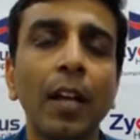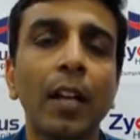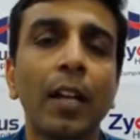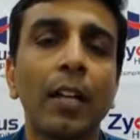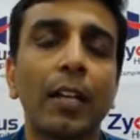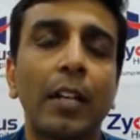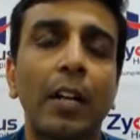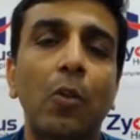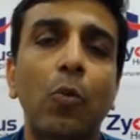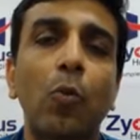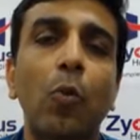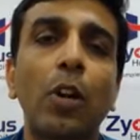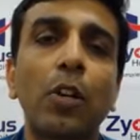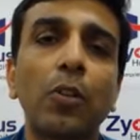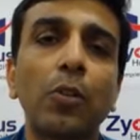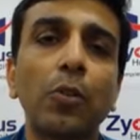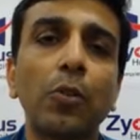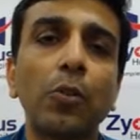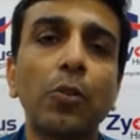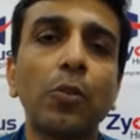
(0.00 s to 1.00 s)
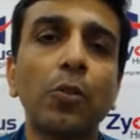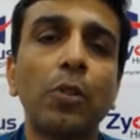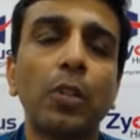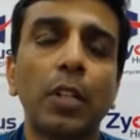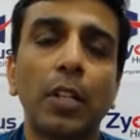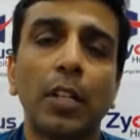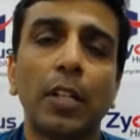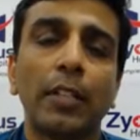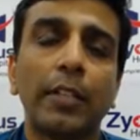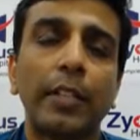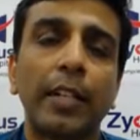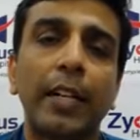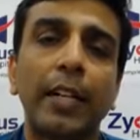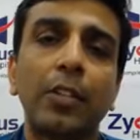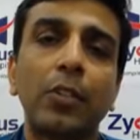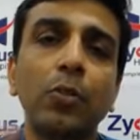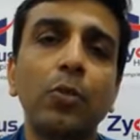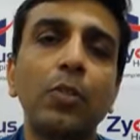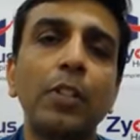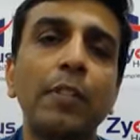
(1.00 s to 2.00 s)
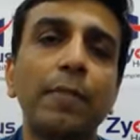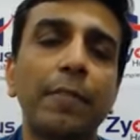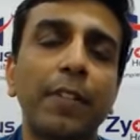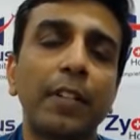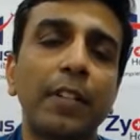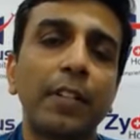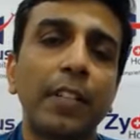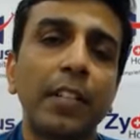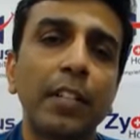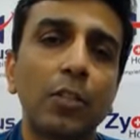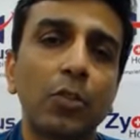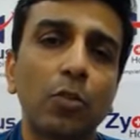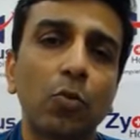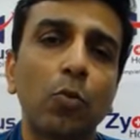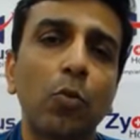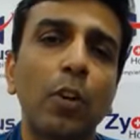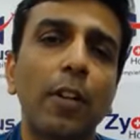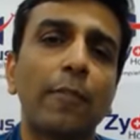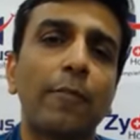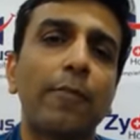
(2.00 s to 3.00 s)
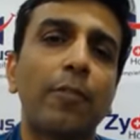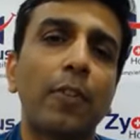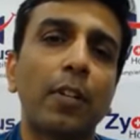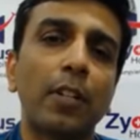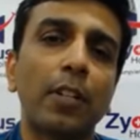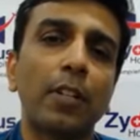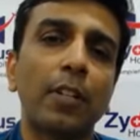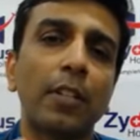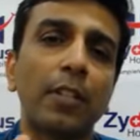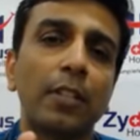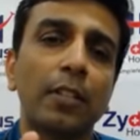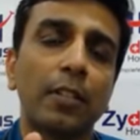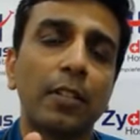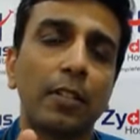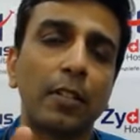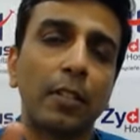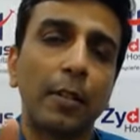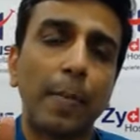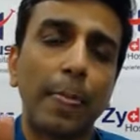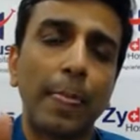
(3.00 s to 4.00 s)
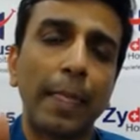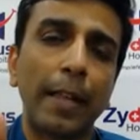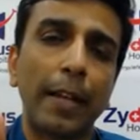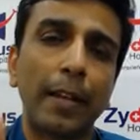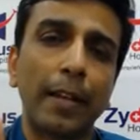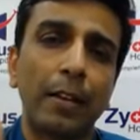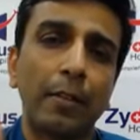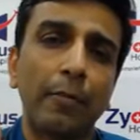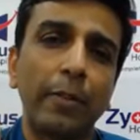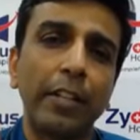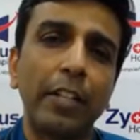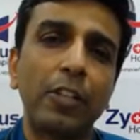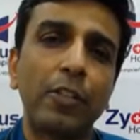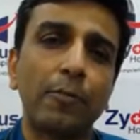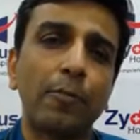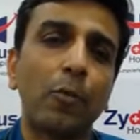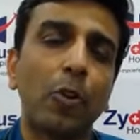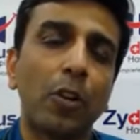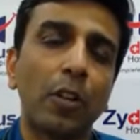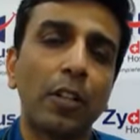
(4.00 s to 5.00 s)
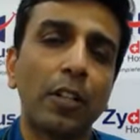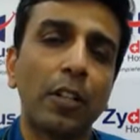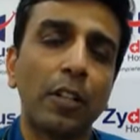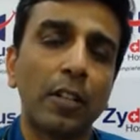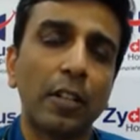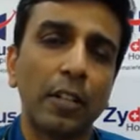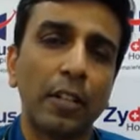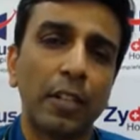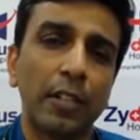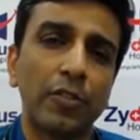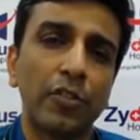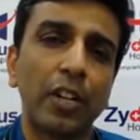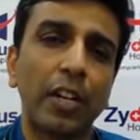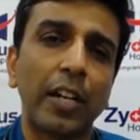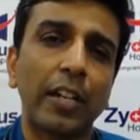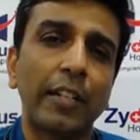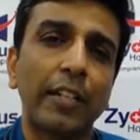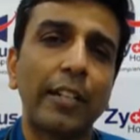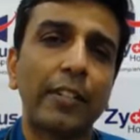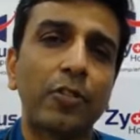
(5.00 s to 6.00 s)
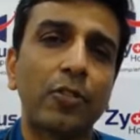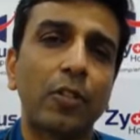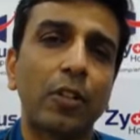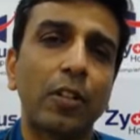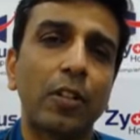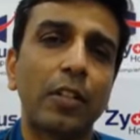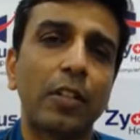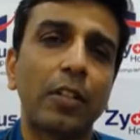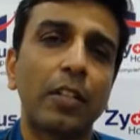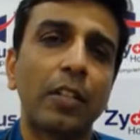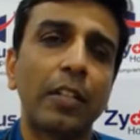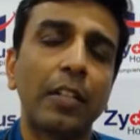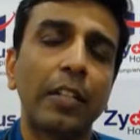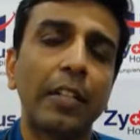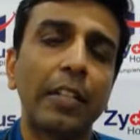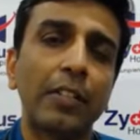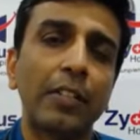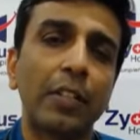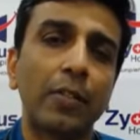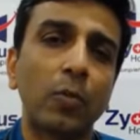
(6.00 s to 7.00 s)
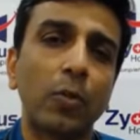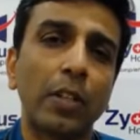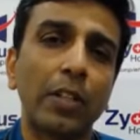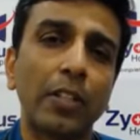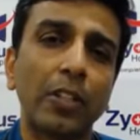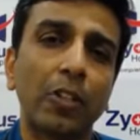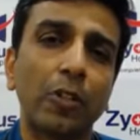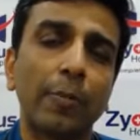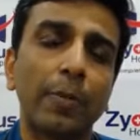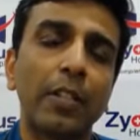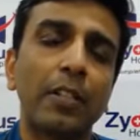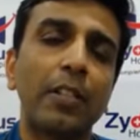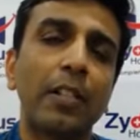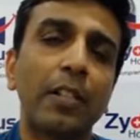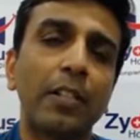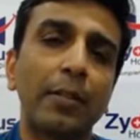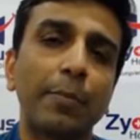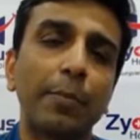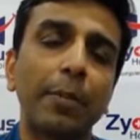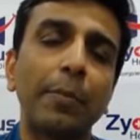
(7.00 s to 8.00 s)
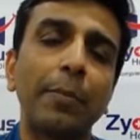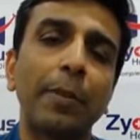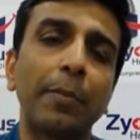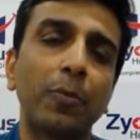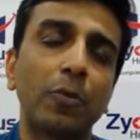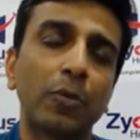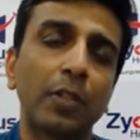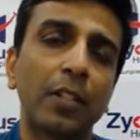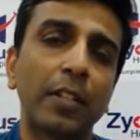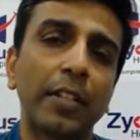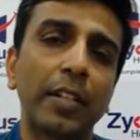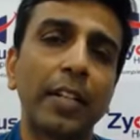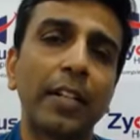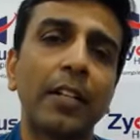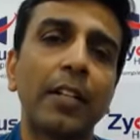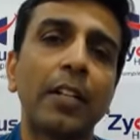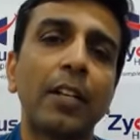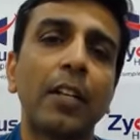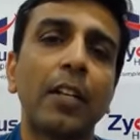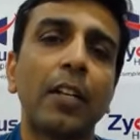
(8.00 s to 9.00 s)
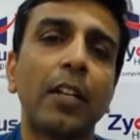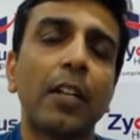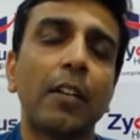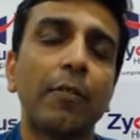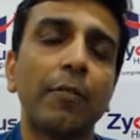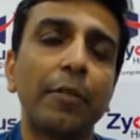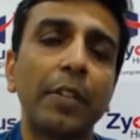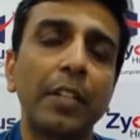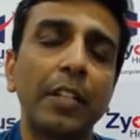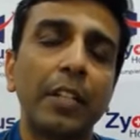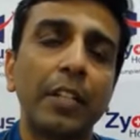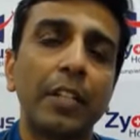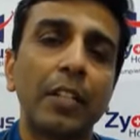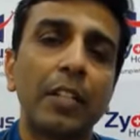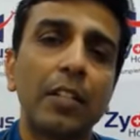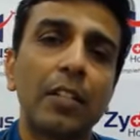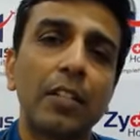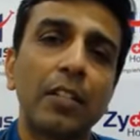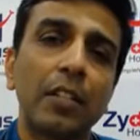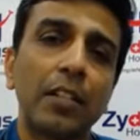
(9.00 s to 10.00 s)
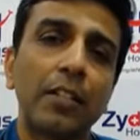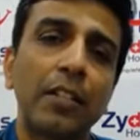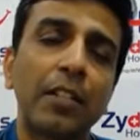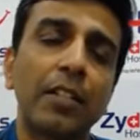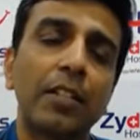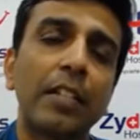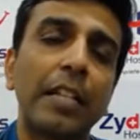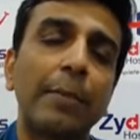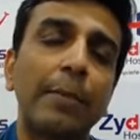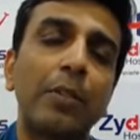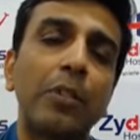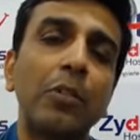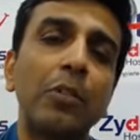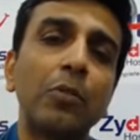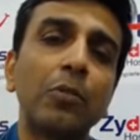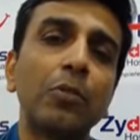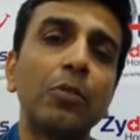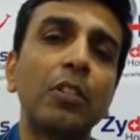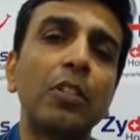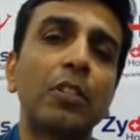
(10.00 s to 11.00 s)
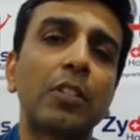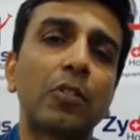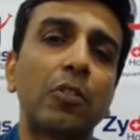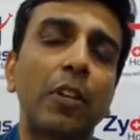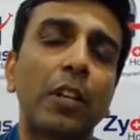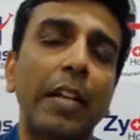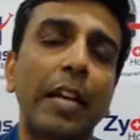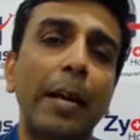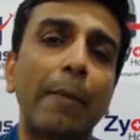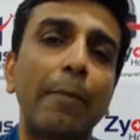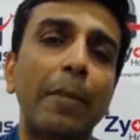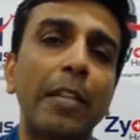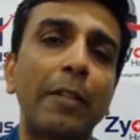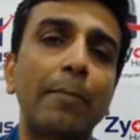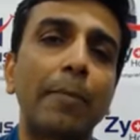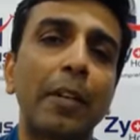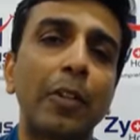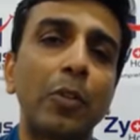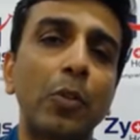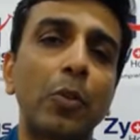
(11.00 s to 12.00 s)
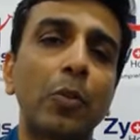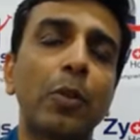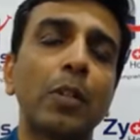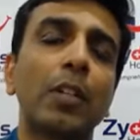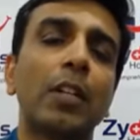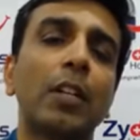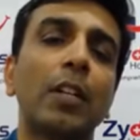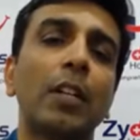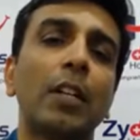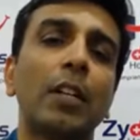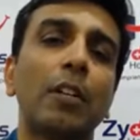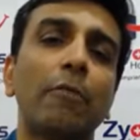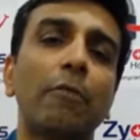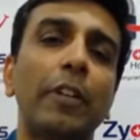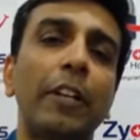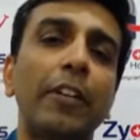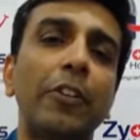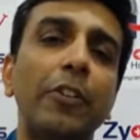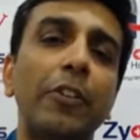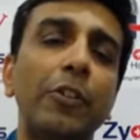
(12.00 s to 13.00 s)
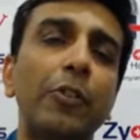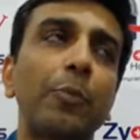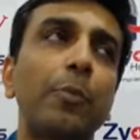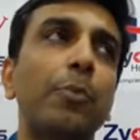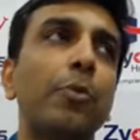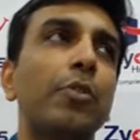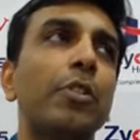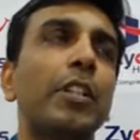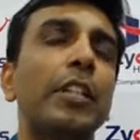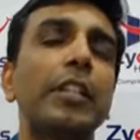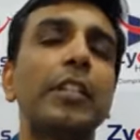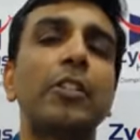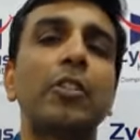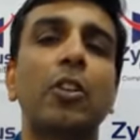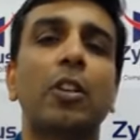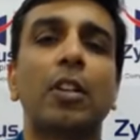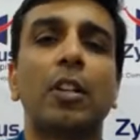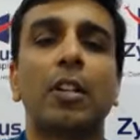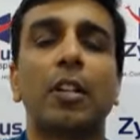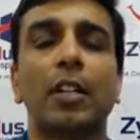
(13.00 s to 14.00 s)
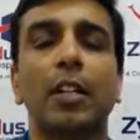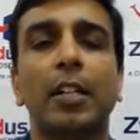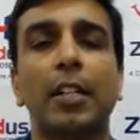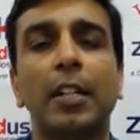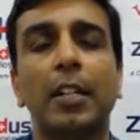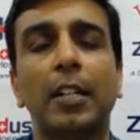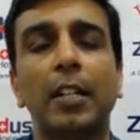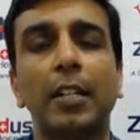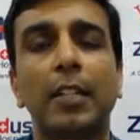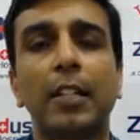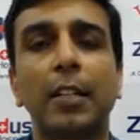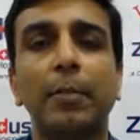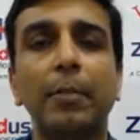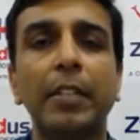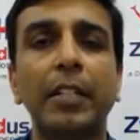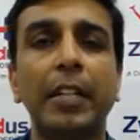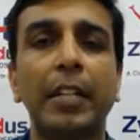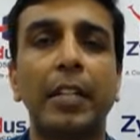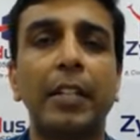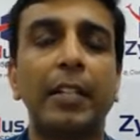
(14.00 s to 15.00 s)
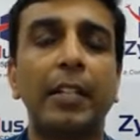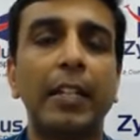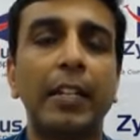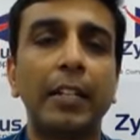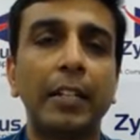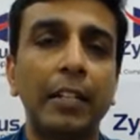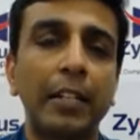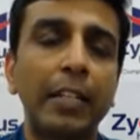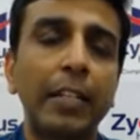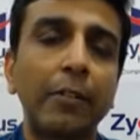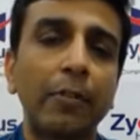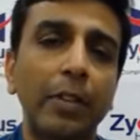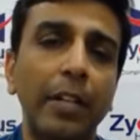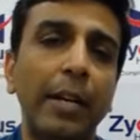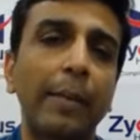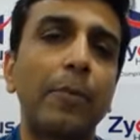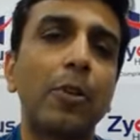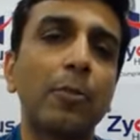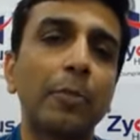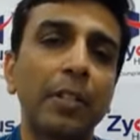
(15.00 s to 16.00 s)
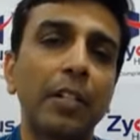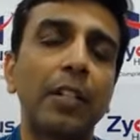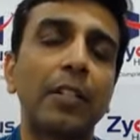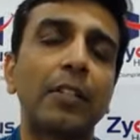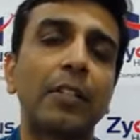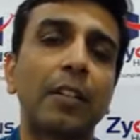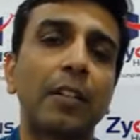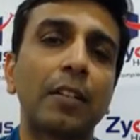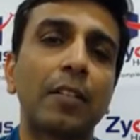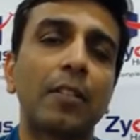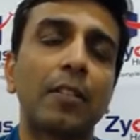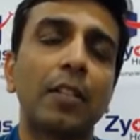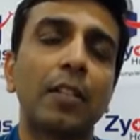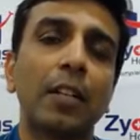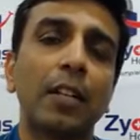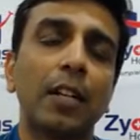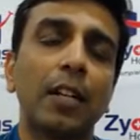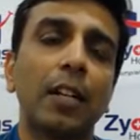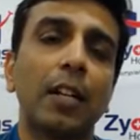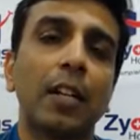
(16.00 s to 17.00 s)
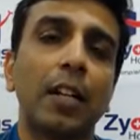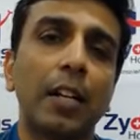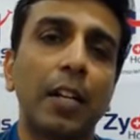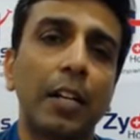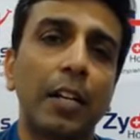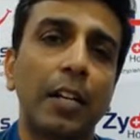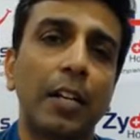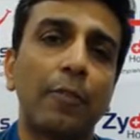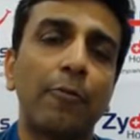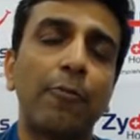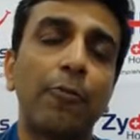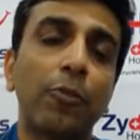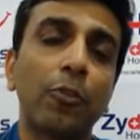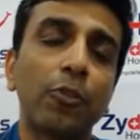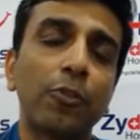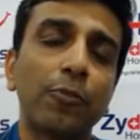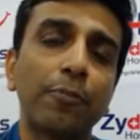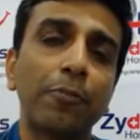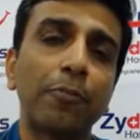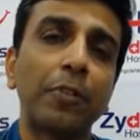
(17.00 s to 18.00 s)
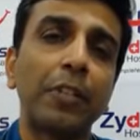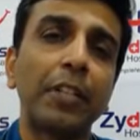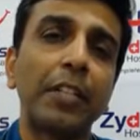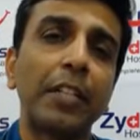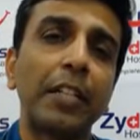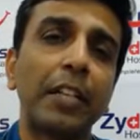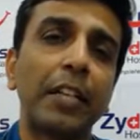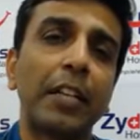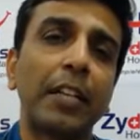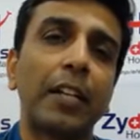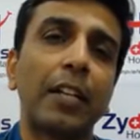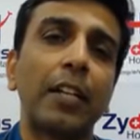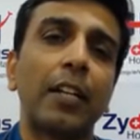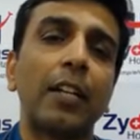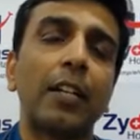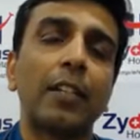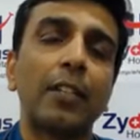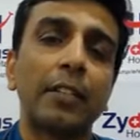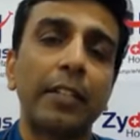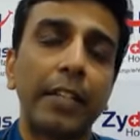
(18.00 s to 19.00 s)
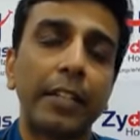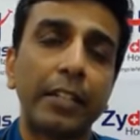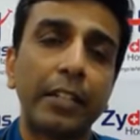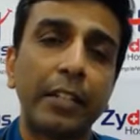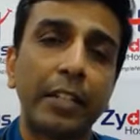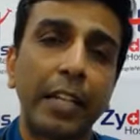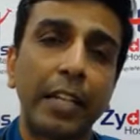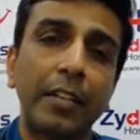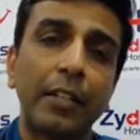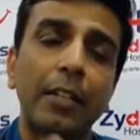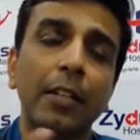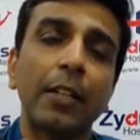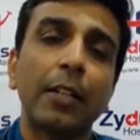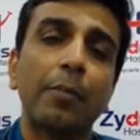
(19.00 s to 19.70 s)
Now what to do? There are two different things. One for the very small child, that's called less than 1 year of age, and the people more than that, we suggest them do this called Heimlich maneuver, where you need to put in your tummy and then give an abdominal thrust forcefully that you can.